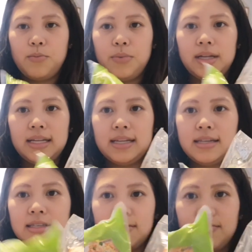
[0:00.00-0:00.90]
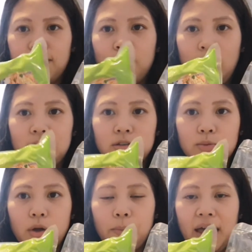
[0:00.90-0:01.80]
But it is a rather
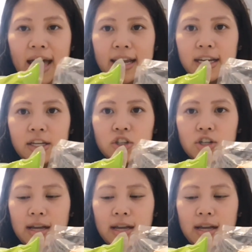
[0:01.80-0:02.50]
small package.